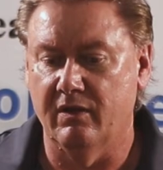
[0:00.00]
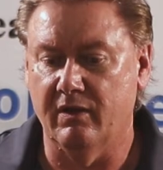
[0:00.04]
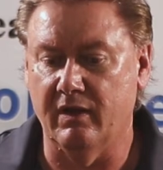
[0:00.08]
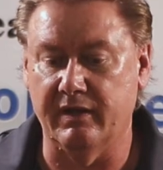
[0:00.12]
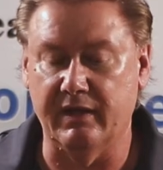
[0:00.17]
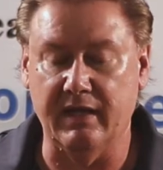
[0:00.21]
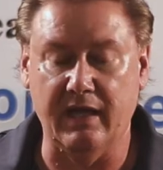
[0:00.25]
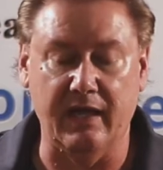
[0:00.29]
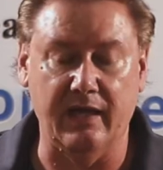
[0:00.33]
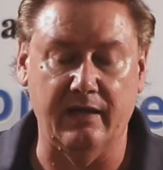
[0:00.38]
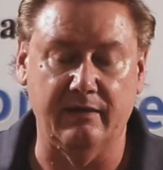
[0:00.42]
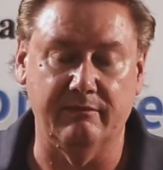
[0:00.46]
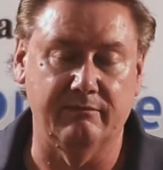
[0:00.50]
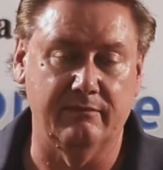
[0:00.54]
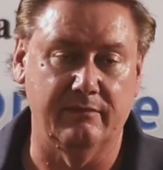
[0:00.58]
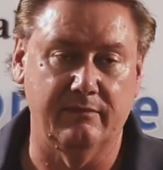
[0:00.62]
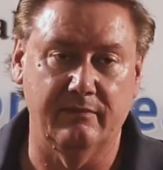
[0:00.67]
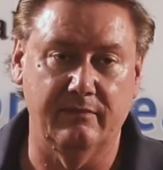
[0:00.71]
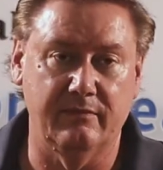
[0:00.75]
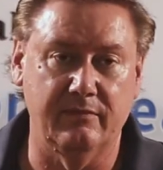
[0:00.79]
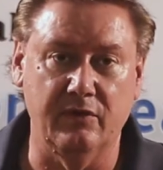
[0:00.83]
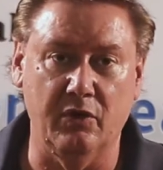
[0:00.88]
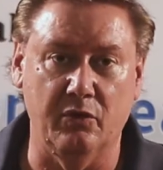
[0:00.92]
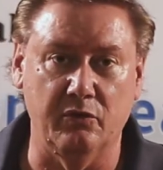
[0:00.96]
again,
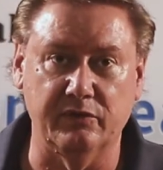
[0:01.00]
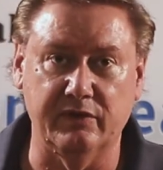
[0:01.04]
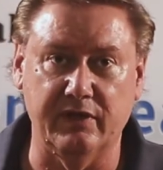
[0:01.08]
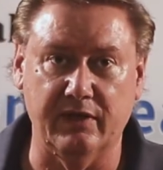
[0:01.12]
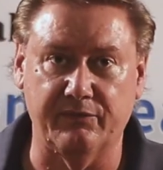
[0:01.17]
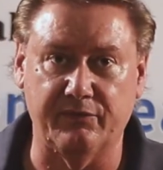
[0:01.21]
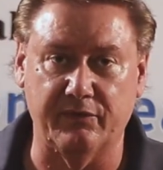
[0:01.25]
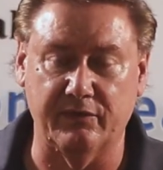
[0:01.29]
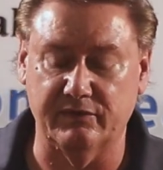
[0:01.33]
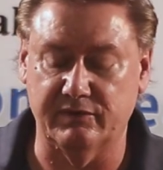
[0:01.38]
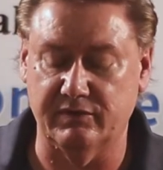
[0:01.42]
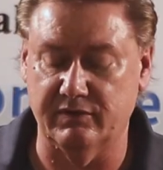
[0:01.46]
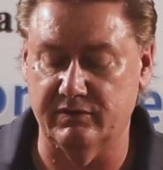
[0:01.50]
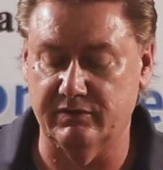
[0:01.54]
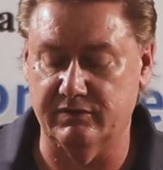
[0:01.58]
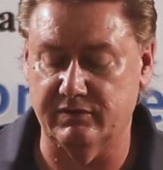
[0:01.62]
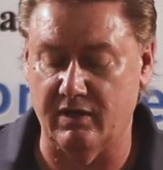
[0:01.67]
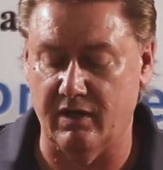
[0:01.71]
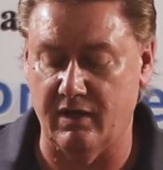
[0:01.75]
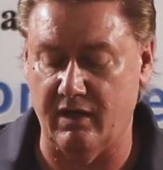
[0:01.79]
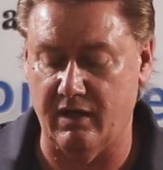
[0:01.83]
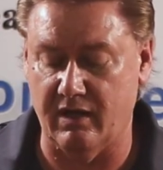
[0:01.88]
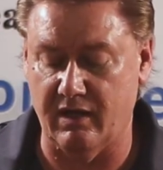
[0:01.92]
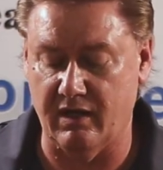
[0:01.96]
no
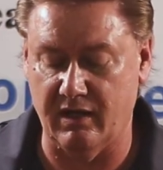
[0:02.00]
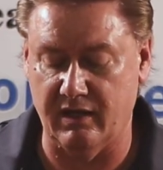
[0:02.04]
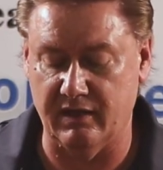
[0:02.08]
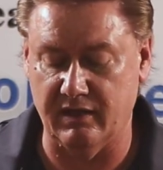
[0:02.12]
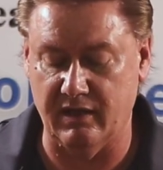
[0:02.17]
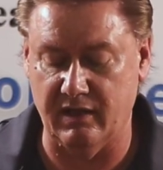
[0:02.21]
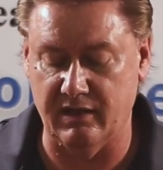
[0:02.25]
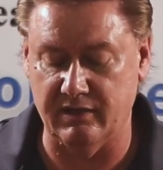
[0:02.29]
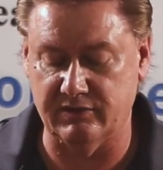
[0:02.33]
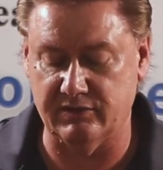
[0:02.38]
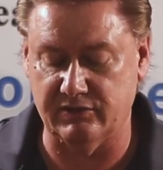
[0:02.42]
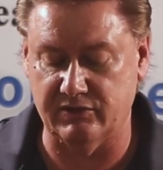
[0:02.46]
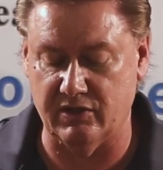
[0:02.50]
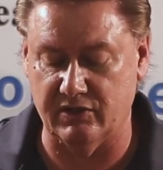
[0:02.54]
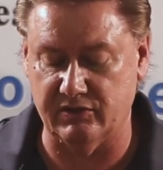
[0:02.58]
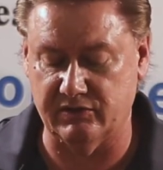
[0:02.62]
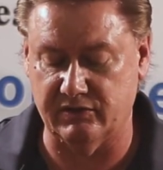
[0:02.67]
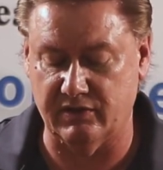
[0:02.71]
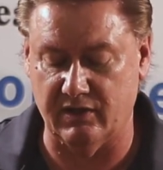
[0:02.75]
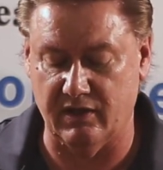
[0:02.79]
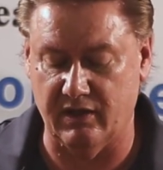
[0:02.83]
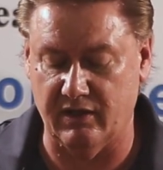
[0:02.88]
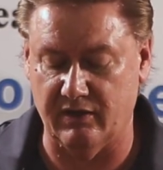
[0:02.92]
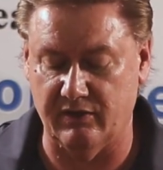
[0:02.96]
differences. It's
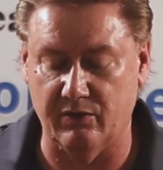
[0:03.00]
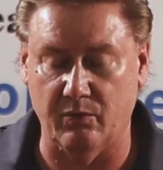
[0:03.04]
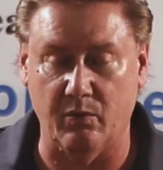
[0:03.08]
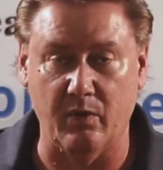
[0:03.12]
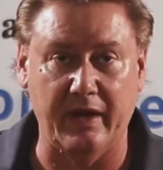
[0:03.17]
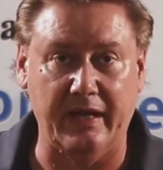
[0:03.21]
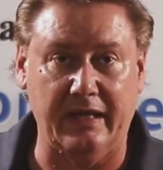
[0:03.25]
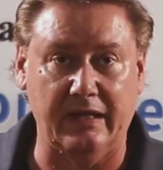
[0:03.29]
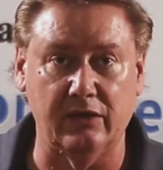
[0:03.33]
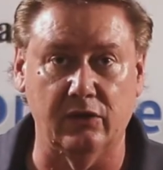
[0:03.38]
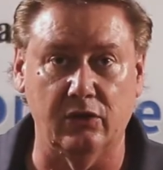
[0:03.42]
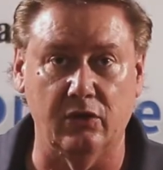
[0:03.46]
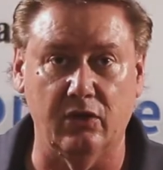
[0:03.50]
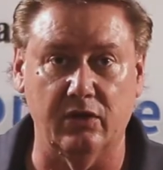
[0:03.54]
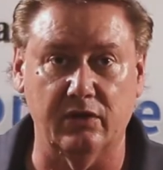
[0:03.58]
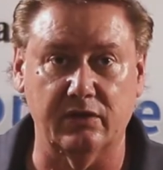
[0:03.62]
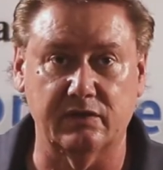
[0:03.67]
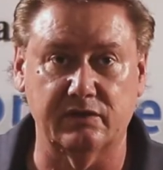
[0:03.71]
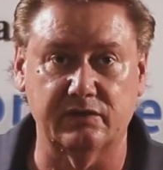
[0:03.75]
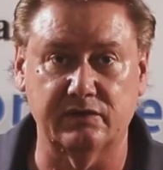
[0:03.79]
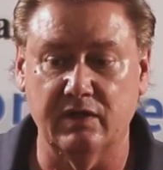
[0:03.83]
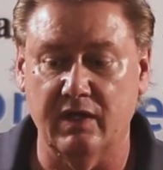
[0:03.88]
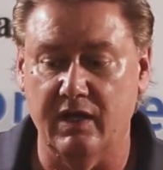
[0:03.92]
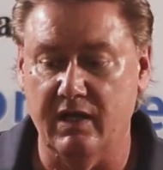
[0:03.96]
just the way it
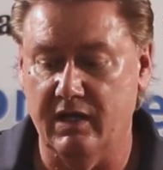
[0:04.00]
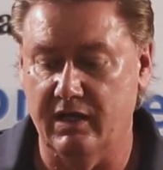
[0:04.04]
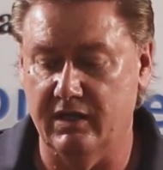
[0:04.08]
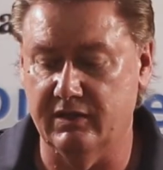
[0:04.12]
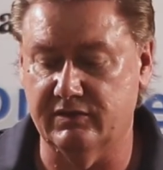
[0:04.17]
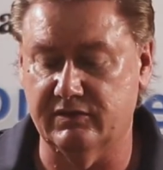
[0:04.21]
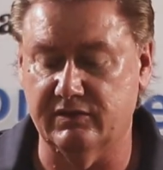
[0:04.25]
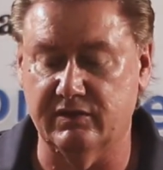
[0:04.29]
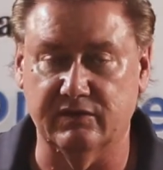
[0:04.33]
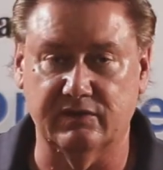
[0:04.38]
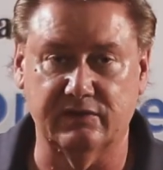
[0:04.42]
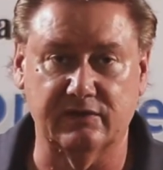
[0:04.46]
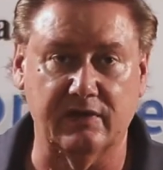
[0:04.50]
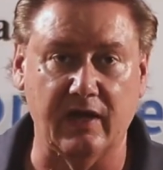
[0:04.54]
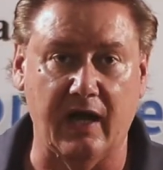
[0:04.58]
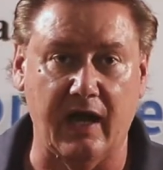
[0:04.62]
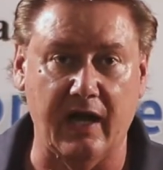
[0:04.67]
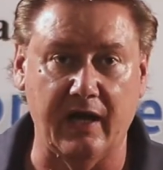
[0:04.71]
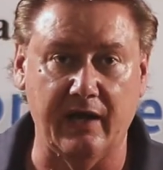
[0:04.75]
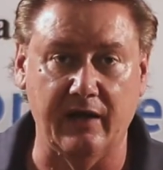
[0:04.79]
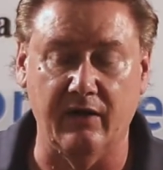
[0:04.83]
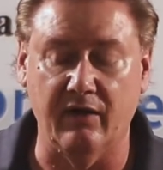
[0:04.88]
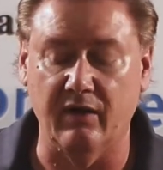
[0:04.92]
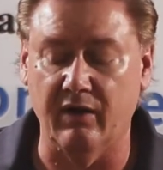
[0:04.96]
looks, it's the
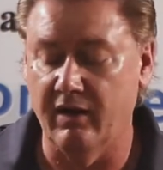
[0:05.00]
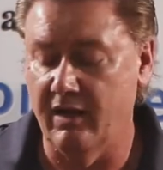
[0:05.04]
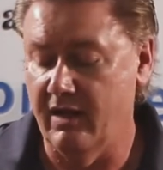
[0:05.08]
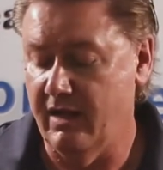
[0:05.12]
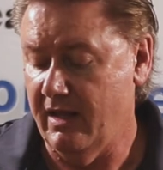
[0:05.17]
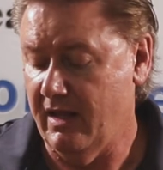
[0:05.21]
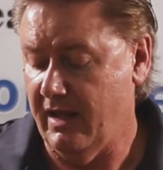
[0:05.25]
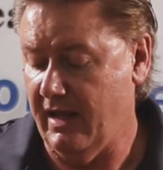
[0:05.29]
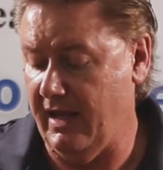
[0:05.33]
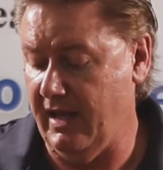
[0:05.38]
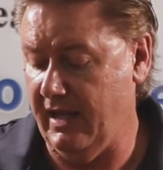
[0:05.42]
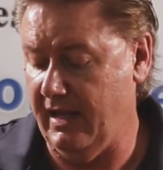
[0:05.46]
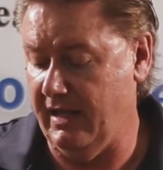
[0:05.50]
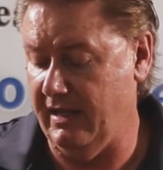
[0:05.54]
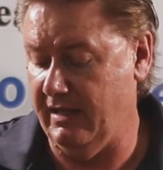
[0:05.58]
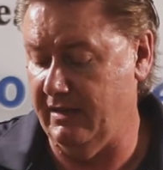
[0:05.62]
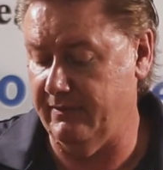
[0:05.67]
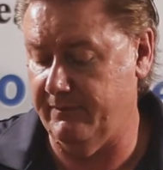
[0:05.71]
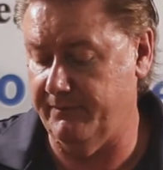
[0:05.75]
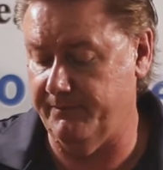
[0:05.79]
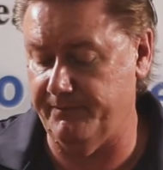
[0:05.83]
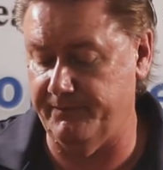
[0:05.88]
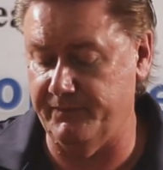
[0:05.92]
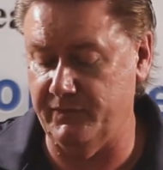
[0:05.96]
style,
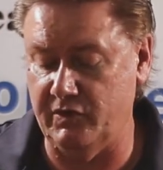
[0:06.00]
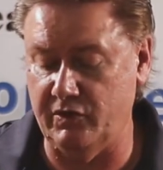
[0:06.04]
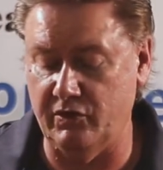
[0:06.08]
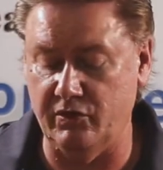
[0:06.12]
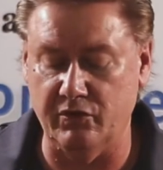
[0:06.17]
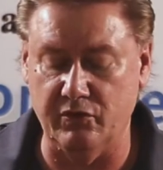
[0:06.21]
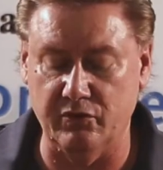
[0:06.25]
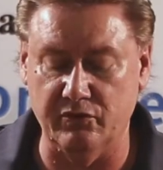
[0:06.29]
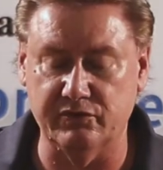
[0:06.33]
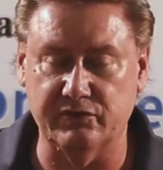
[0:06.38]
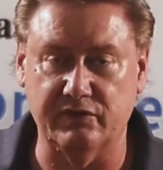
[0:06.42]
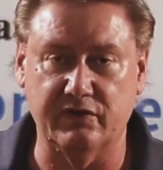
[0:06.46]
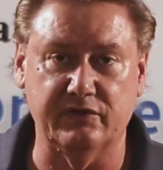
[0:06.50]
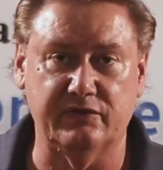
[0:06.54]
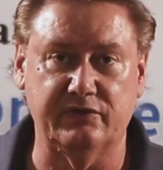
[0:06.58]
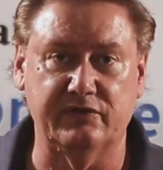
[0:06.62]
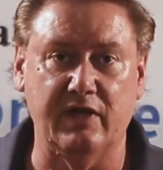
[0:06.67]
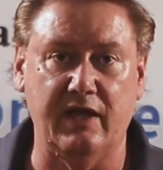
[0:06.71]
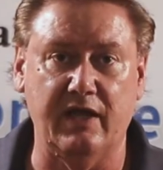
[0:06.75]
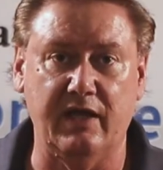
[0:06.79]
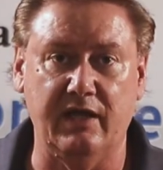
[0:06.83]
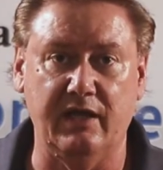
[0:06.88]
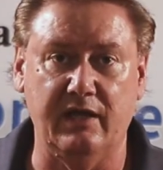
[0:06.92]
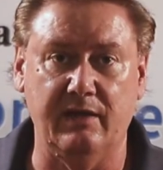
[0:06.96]
and you use the
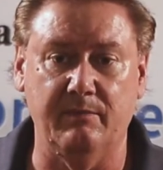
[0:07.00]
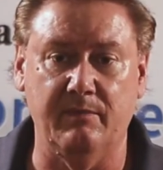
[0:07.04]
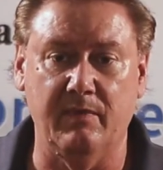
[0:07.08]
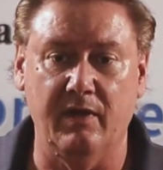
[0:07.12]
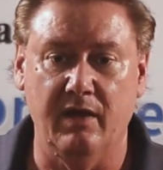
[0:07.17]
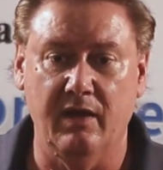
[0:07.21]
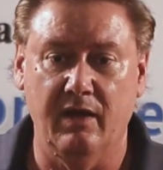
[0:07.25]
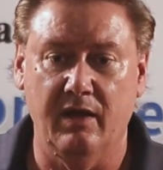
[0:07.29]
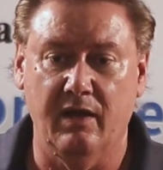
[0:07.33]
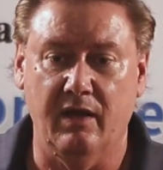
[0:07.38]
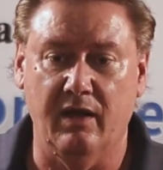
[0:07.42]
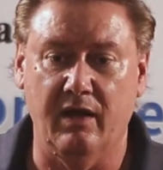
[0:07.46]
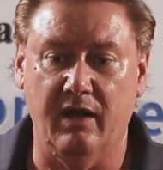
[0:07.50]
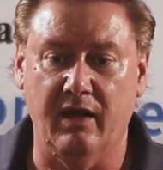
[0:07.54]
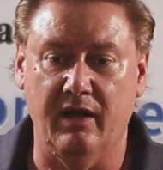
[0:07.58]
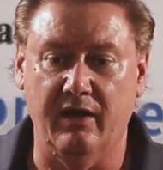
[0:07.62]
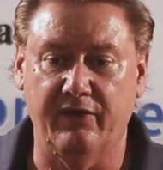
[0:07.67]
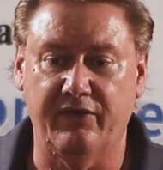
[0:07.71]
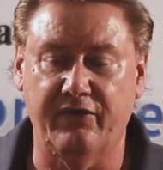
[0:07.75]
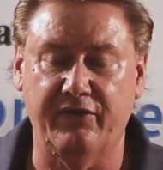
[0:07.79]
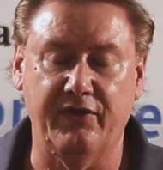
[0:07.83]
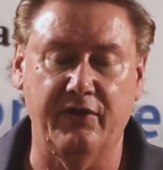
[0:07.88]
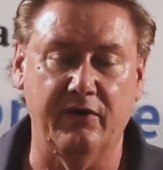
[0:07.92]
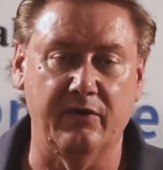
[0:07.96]
same
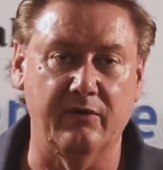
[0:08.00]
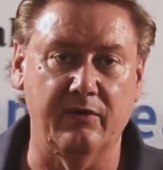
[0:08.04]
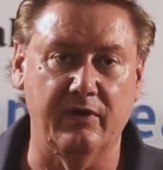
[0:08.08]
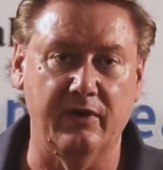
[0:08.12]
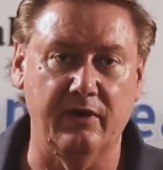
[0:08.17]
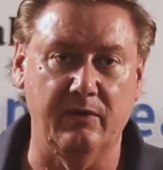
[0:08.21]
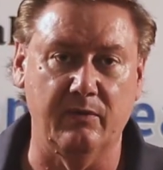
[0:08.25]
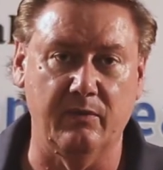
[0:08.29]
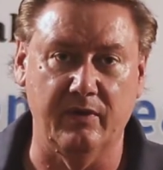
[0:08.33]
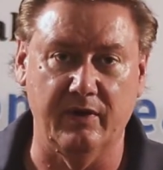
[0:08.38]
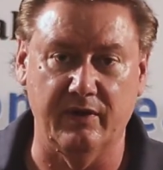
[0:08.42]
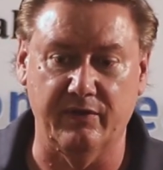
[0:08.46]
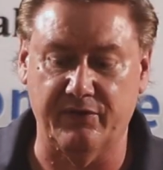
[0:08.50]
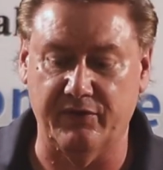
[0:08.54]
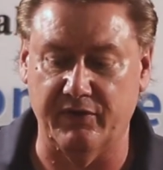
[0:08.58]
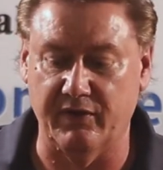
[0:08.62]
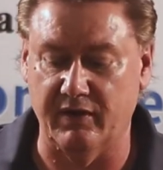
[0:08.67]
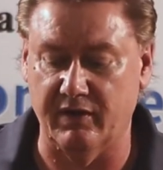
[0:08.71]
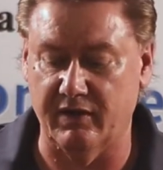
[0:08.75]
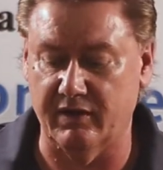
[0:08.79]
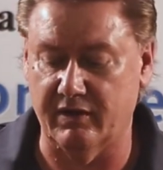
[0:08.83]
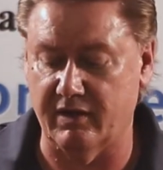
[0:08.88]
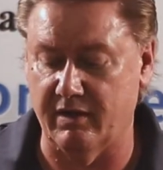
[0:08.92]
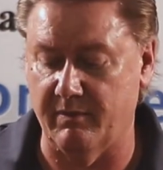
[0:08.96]
theory with
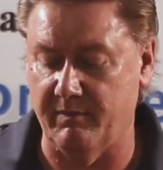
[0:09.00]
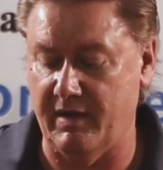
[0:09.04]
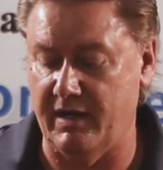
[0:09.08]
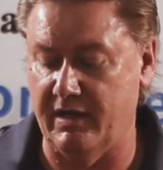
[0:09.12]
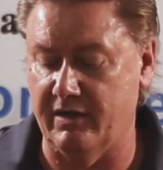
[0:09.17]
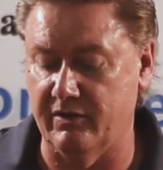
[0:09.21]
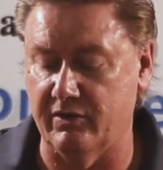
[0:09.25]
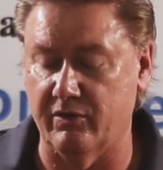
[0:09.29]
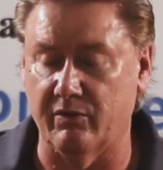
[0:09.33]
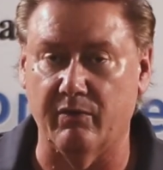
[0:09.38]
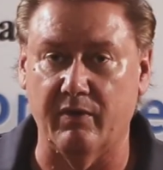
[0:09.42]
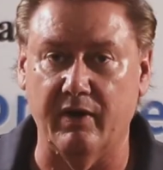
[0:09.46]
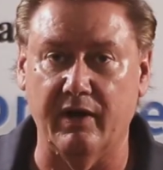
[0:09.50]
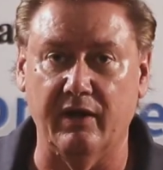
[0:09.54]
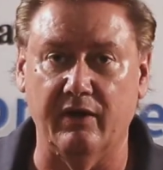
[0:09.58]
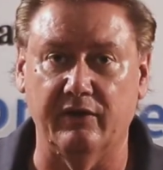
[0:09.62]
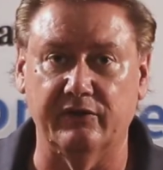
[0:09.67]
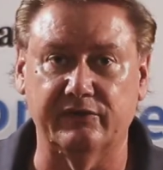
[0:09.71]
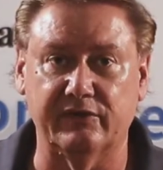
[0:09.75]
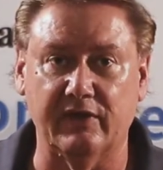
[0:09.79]
Commander rail